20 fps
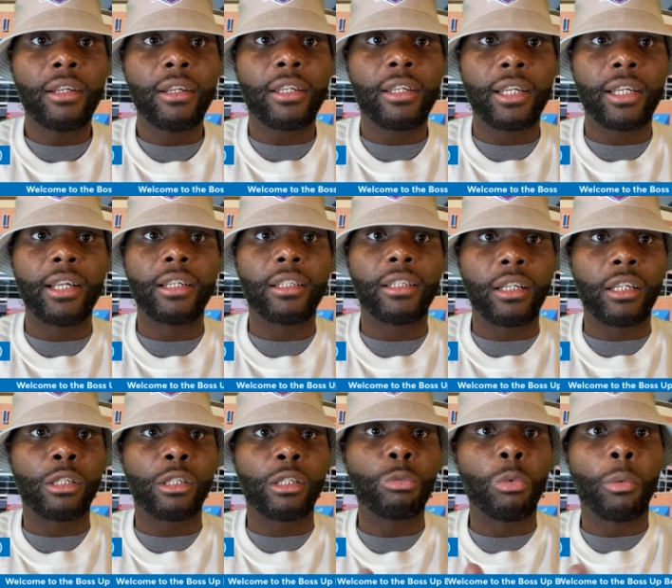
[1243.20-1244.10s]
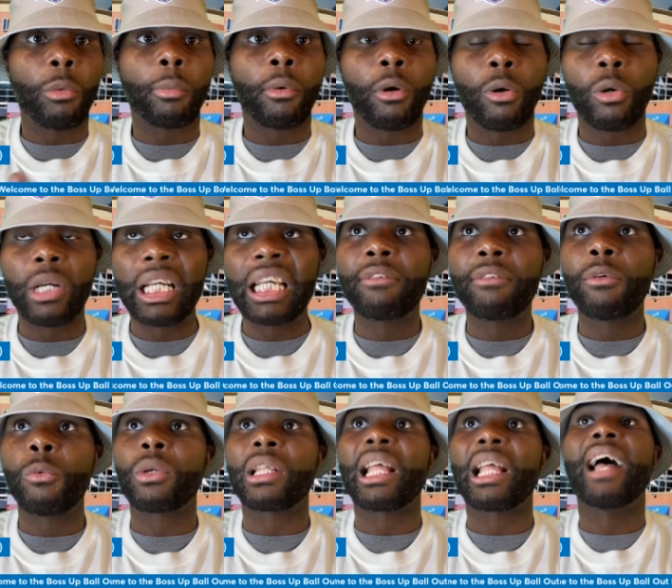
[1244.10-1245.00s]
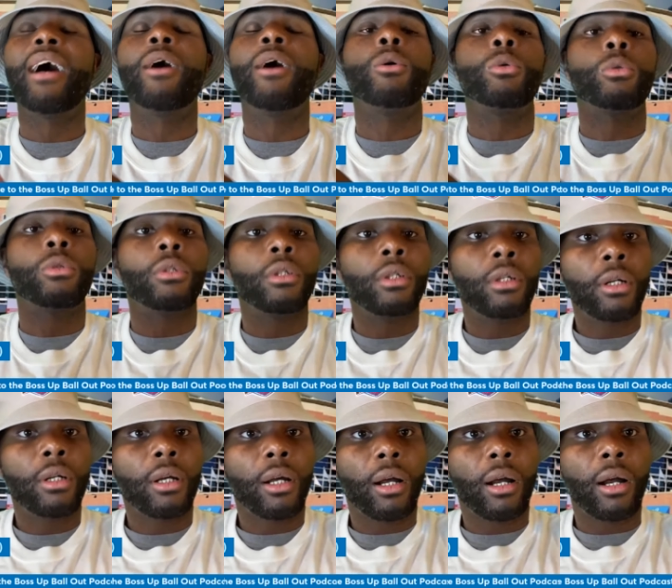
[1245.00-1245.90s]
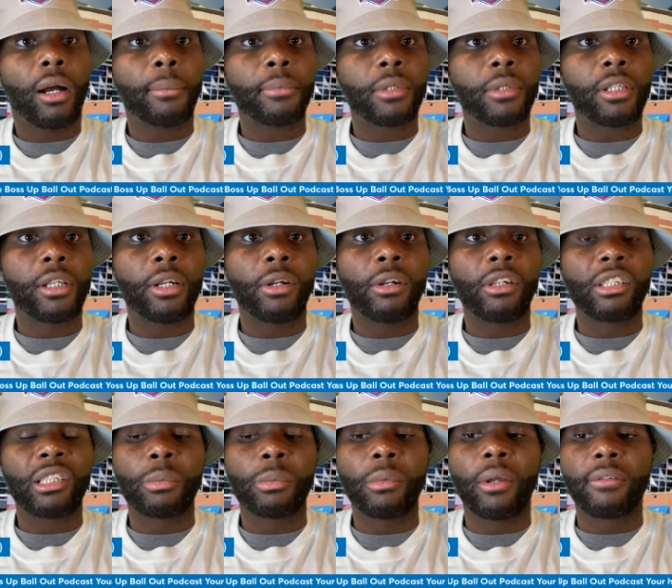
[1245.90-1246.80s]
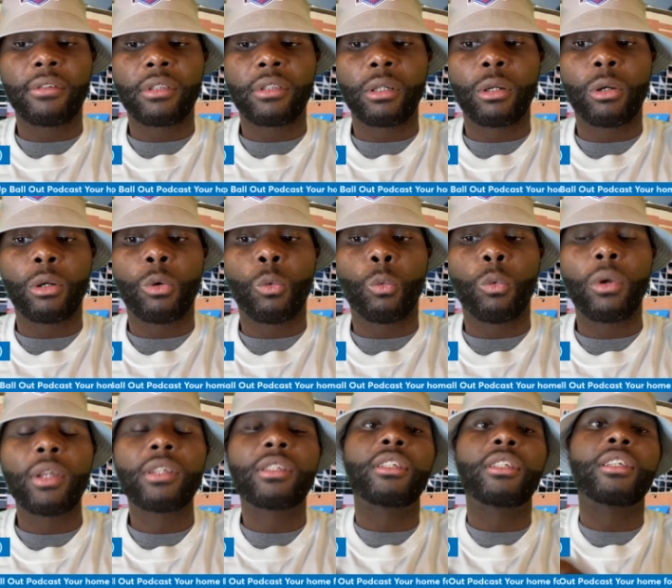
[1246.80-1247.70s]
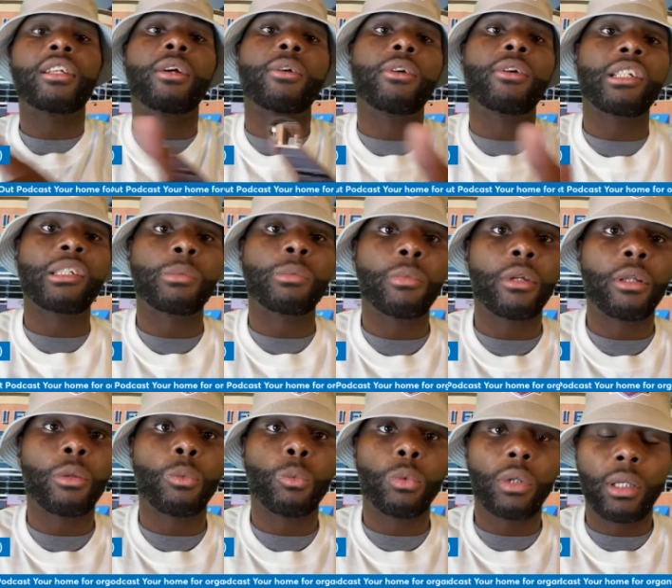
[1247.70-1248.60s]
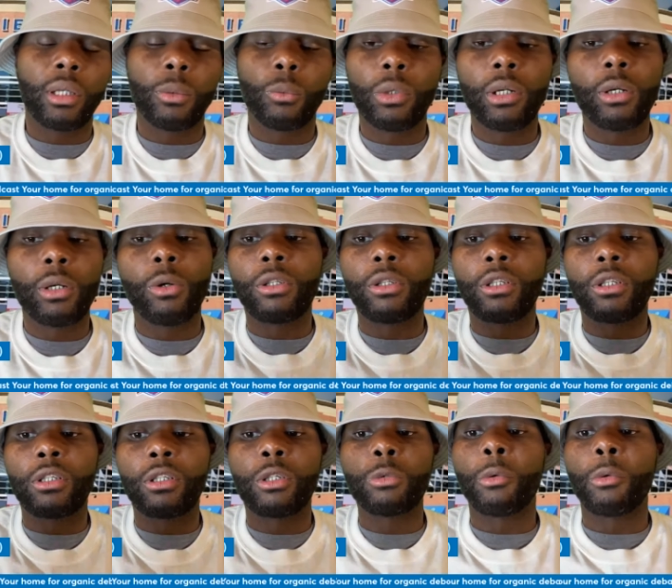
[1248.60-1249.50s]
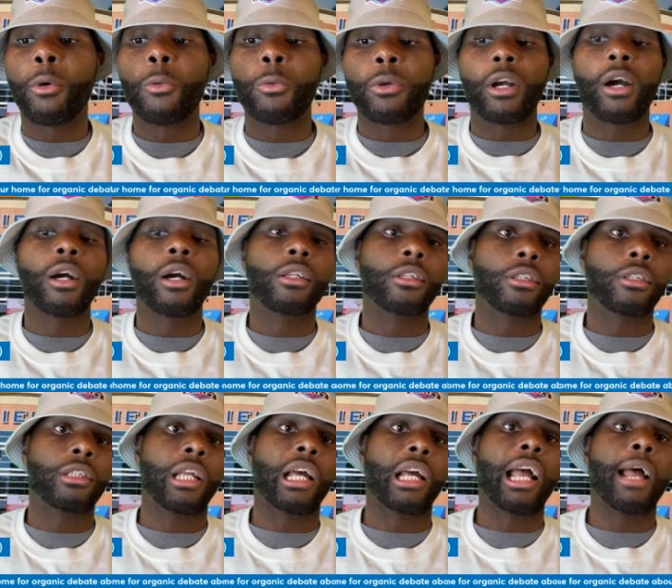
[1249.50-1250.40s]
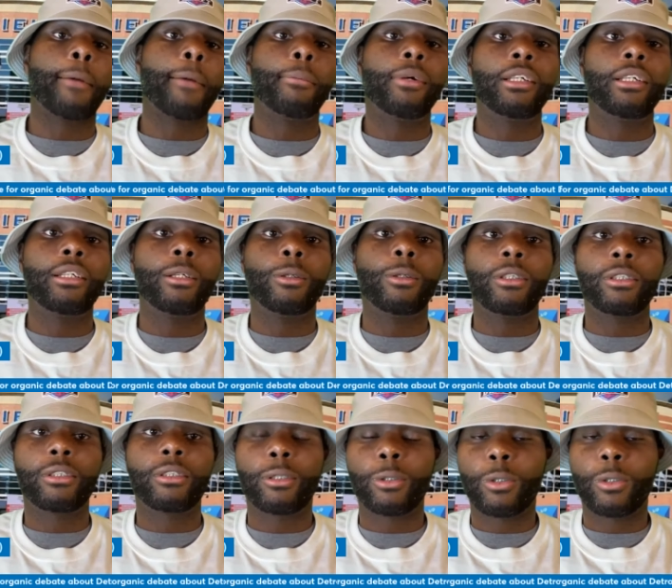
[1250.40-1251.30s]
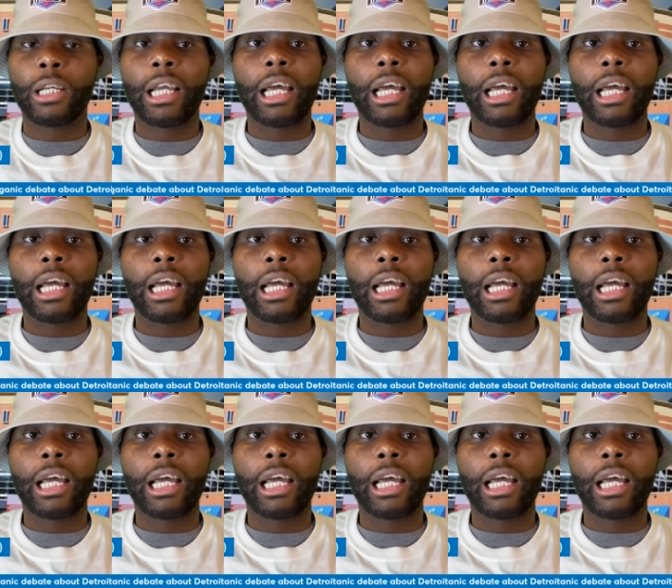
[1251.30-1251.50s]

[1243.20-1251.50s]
to get to the Super Bowl even without Za'Darius Smith. So with Za'Darius Smith, we going to Super Bowl regardless, because I got money on this, so